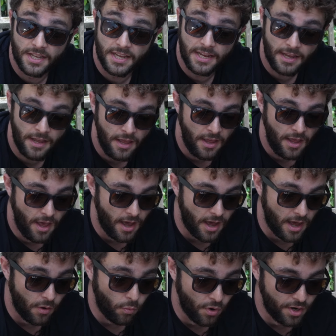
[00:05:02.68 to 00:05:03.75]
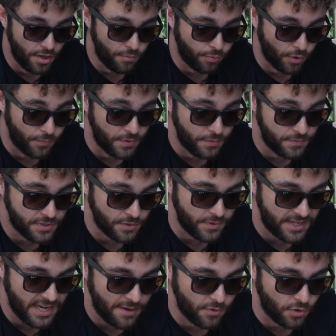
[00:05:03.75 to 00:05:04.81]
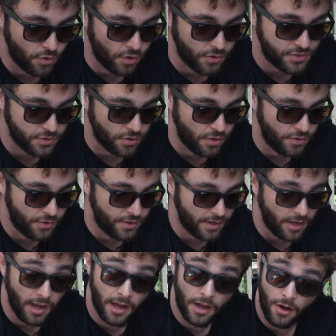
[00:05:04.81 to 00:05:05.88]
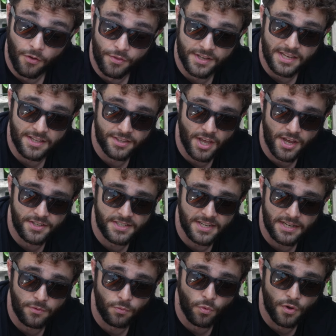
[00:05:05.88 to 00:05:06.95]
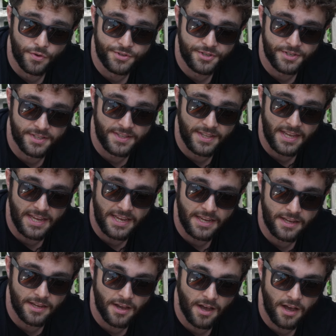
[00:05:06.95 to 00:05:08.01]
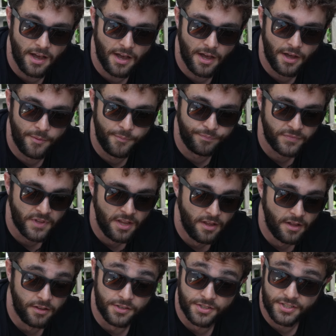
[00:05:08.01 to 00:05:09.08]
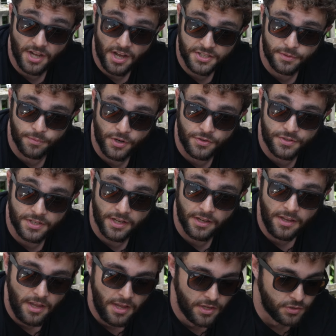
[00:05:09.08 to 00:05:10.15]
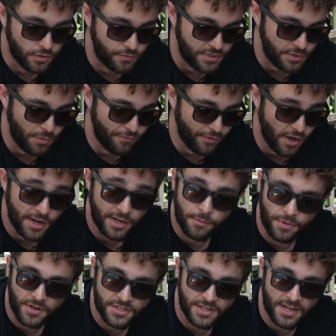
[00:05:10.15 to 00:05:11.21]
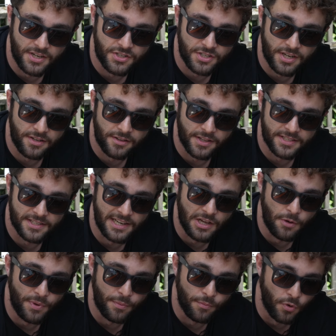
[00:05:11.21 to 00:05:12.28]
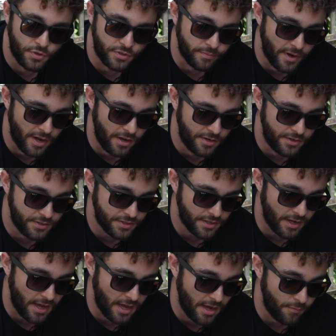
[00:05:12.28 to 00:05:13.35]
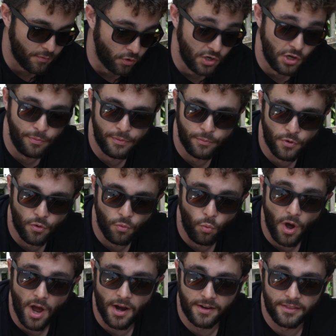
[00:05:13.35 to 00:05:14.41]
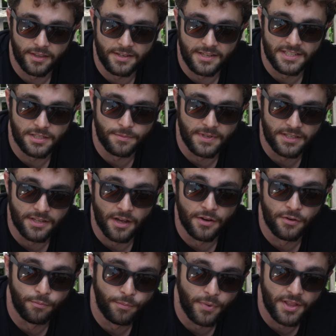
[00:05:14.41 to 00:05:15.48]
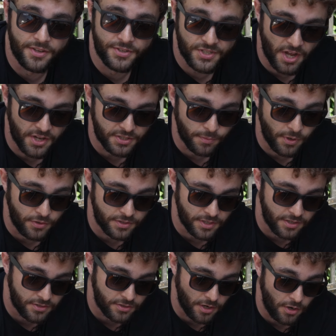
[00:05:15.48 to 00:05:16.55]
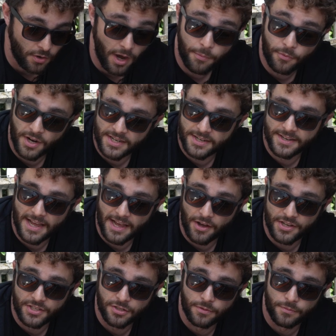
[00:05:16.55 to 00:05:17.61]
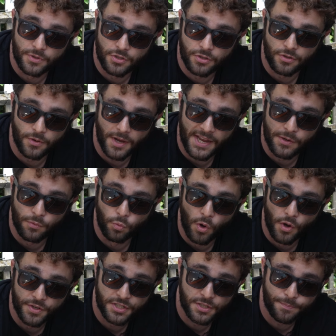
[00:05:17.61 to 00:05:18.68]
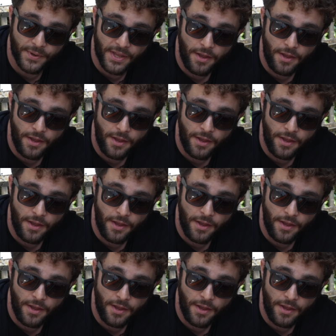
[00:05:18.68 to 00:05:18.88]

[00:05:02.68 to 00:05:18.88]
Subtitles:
the one of the problems that we came across on the E30 was the the starter motor. So obviously with a high compression engine, there's a little bit more demand or a little bit more work that needs to be done by the starter motor. So upgrading that item to a Wasp